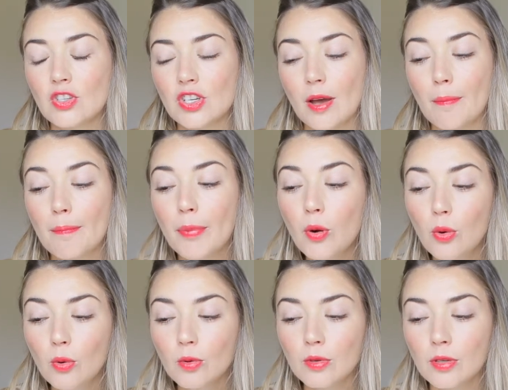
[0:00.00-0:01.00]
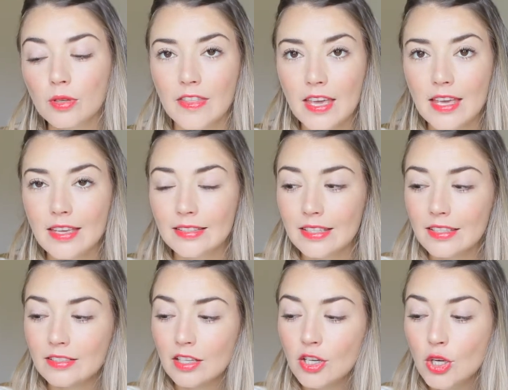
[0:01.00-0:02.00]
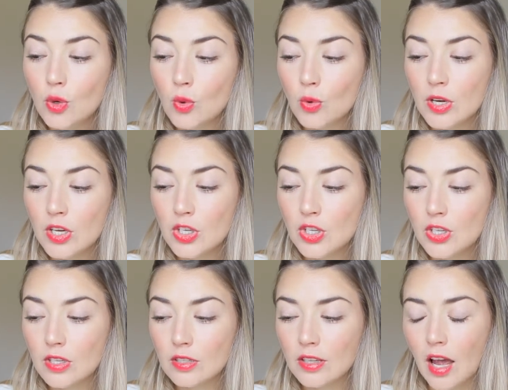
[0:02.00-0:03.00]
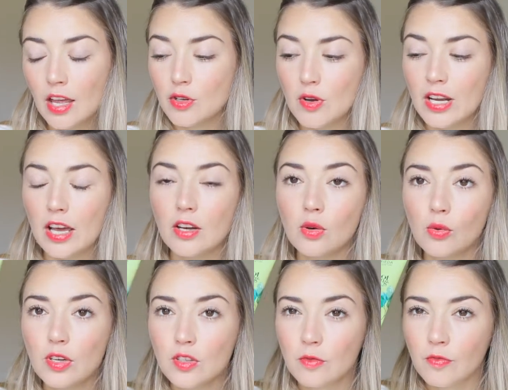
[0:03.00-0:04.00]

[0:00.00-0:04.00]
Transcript: shampoo. This is the the Hydrate and Nourish